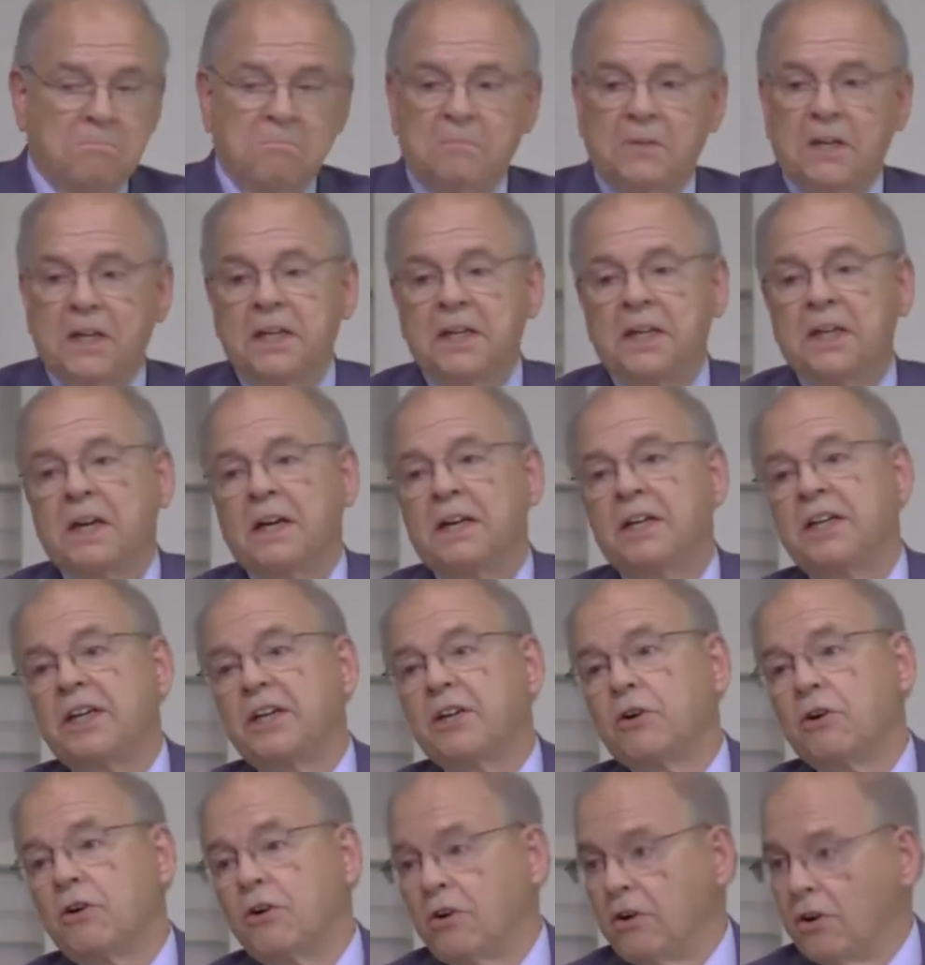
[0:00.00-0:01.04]
Any idea at
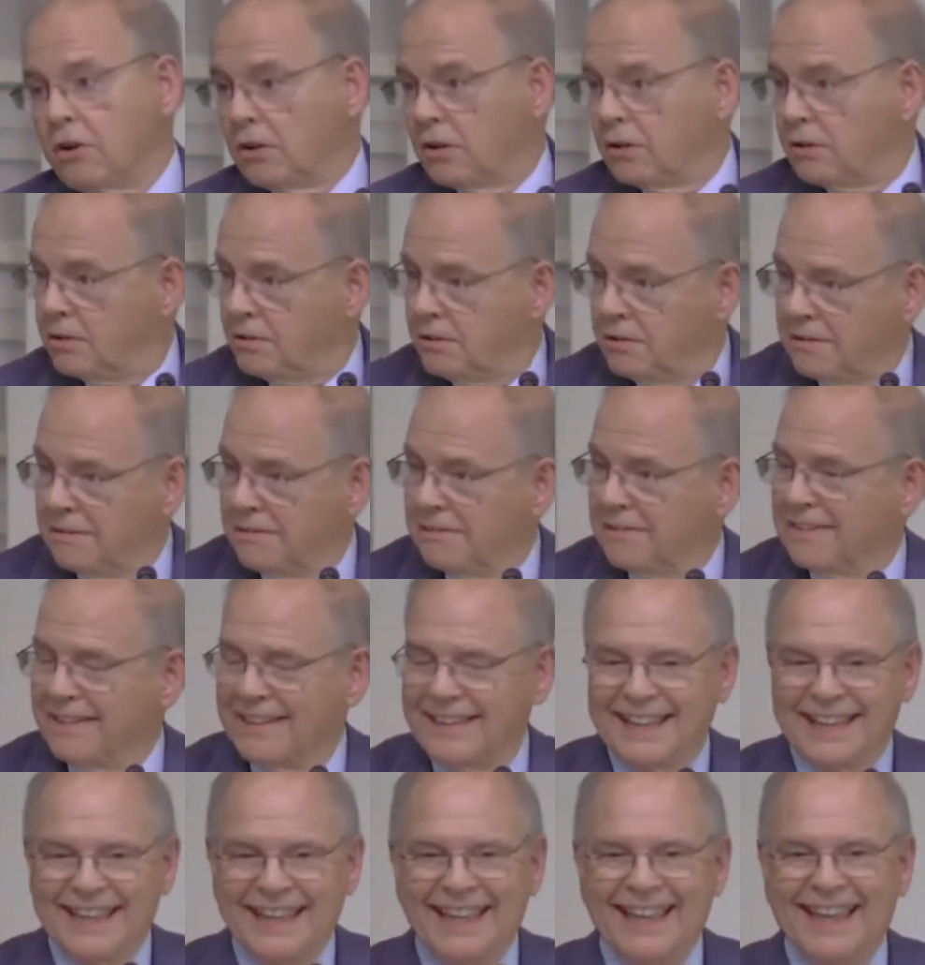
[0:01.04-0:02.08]
all?
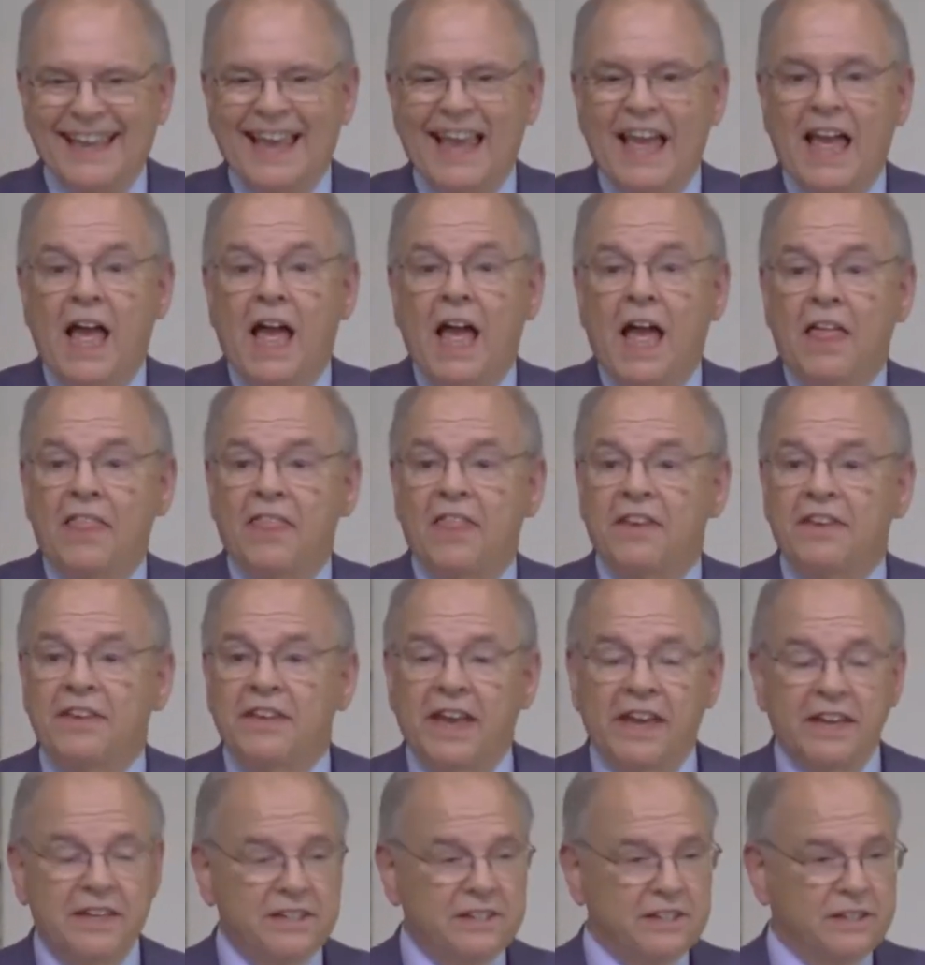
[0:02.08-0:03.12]
The
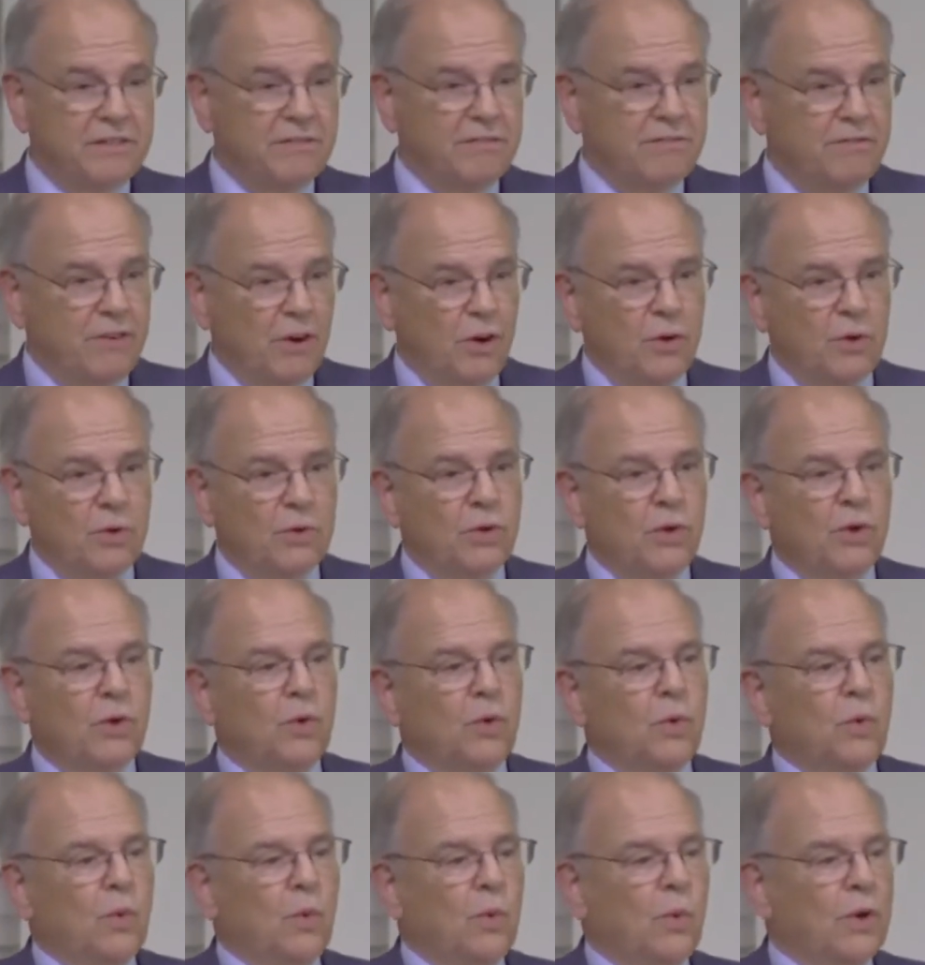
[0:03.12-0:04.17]
next vote
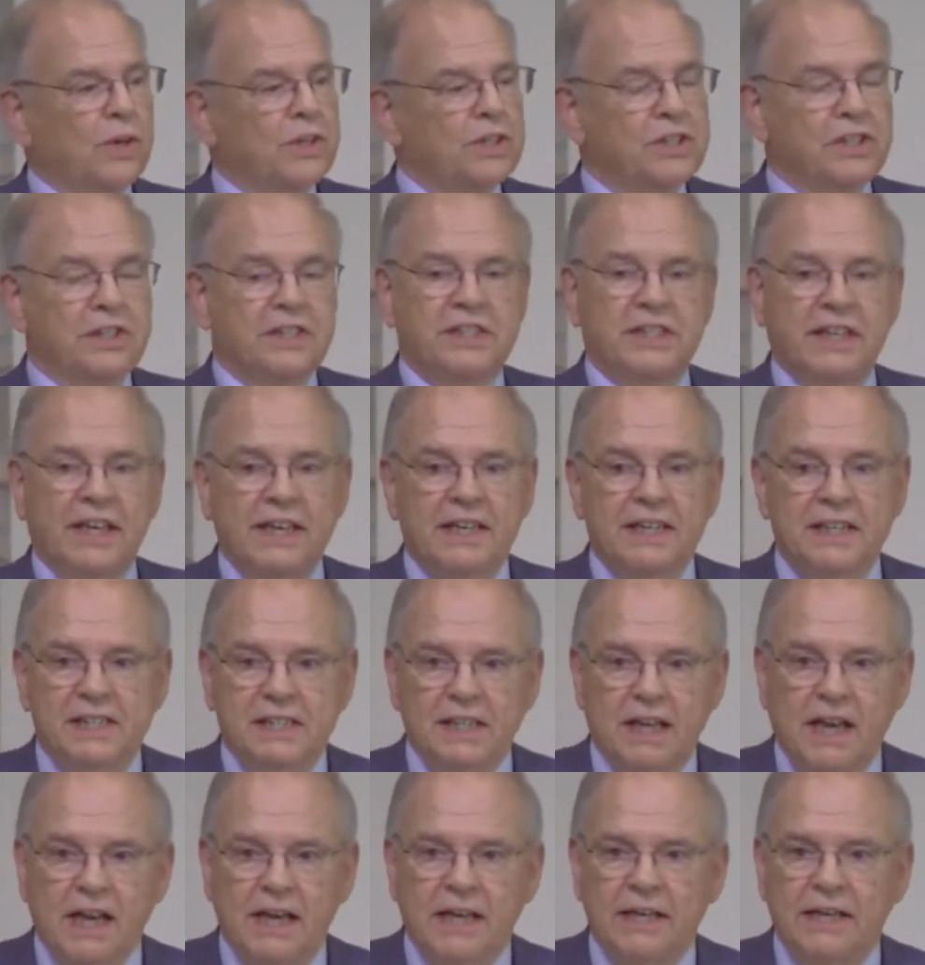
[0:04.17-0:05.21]
was to set
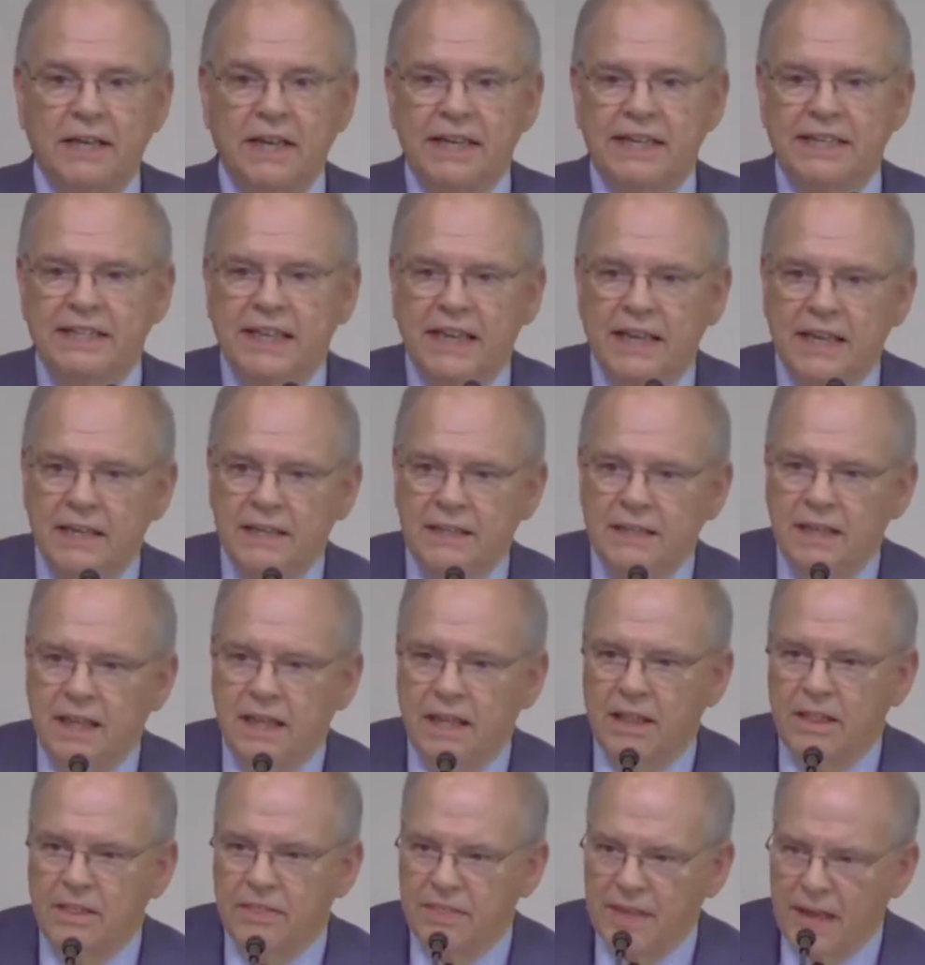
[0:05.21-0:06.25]
aside
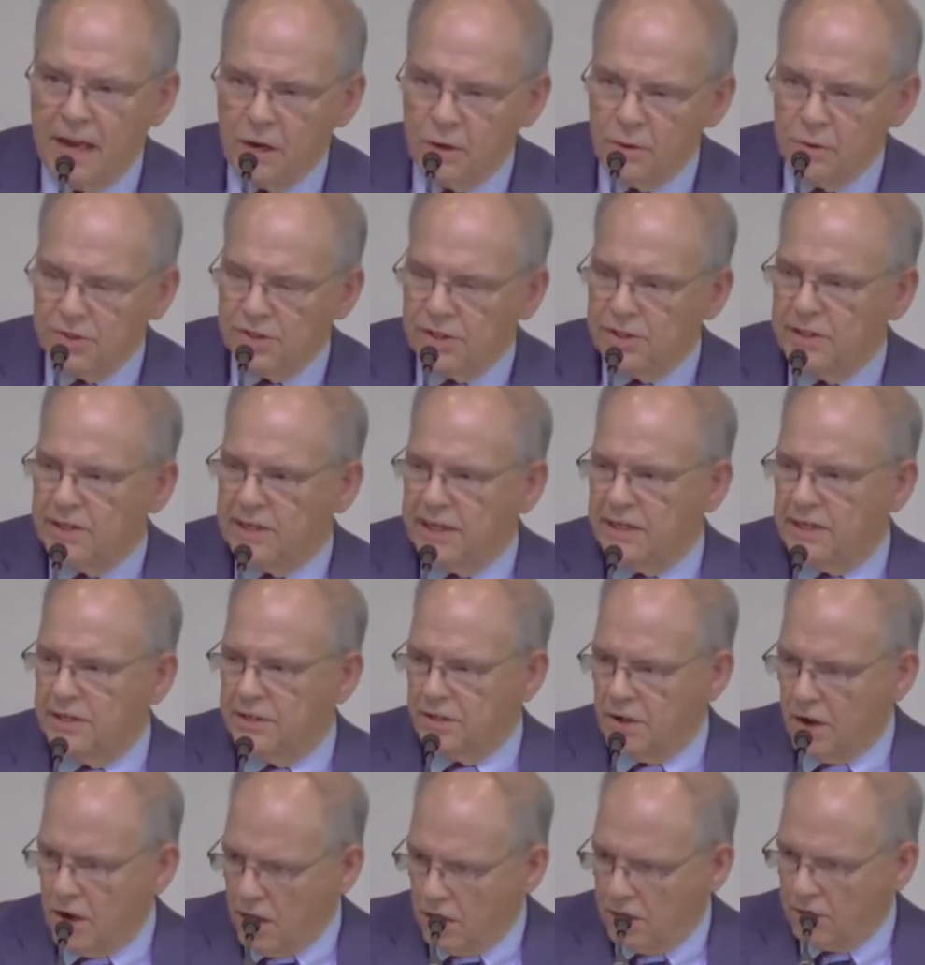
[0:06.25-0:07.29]

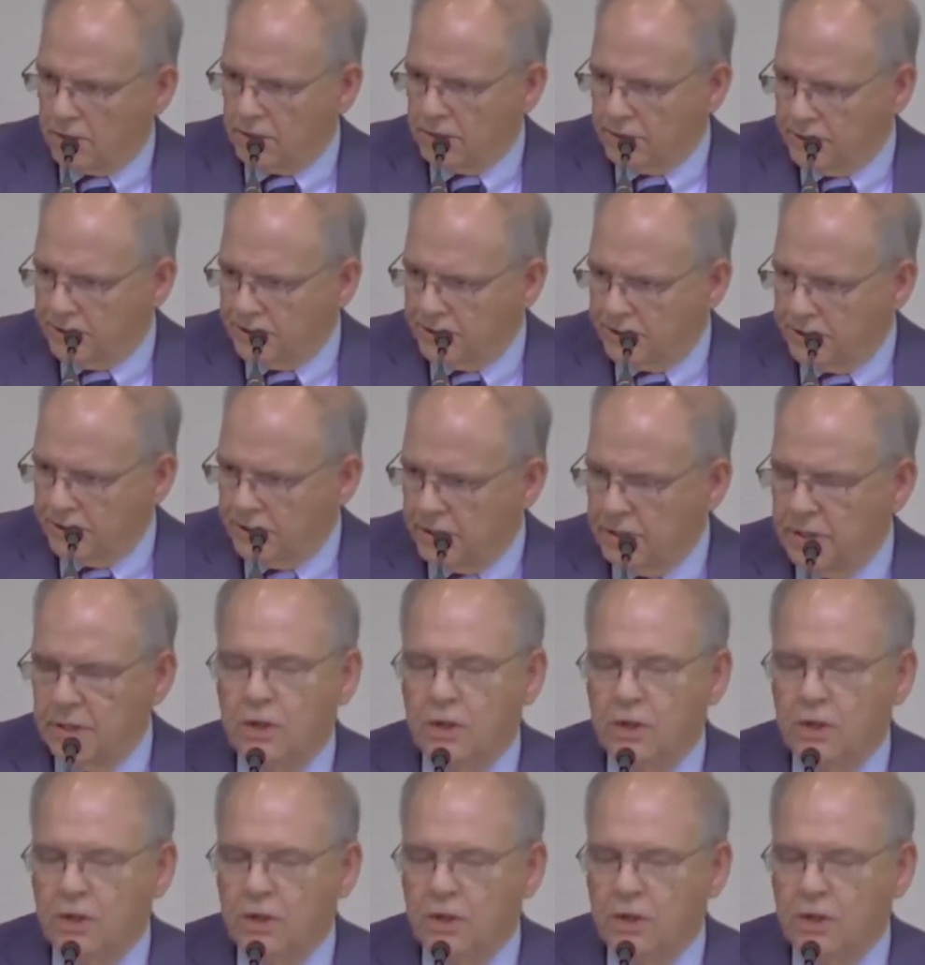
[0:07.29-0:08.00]
$10,000